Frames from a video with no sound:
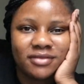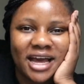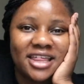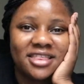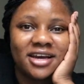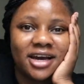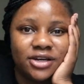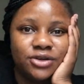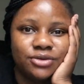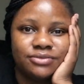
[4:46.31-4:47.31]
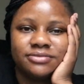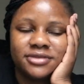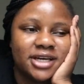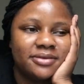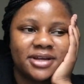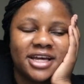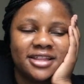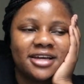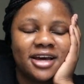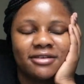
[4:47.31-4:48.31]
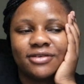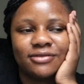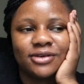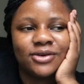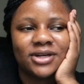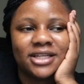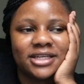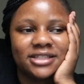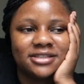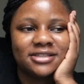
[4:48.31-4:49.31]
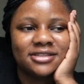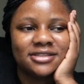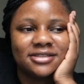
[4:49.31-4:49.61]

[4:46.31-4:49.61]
I think I do. Yeah, I think I have a vlog that is